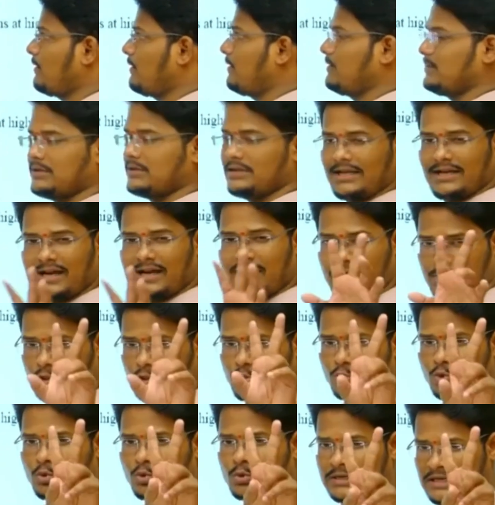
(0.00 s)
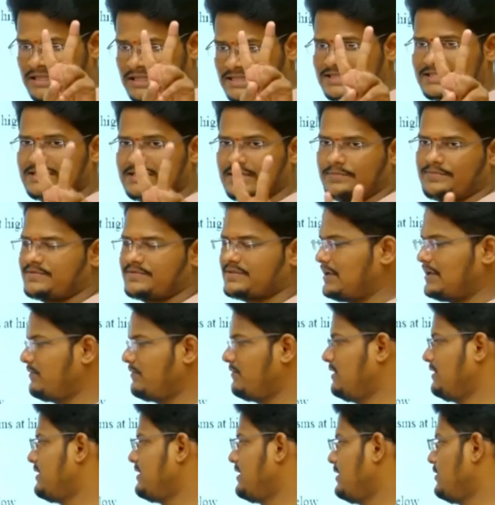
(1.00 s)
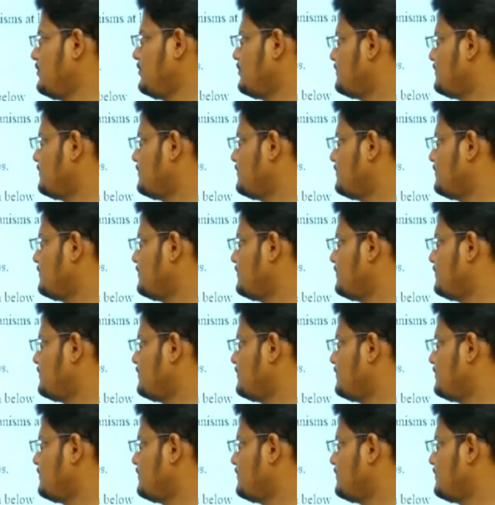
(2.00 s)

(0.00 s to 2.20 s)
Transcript: there are two concepts I will tell you.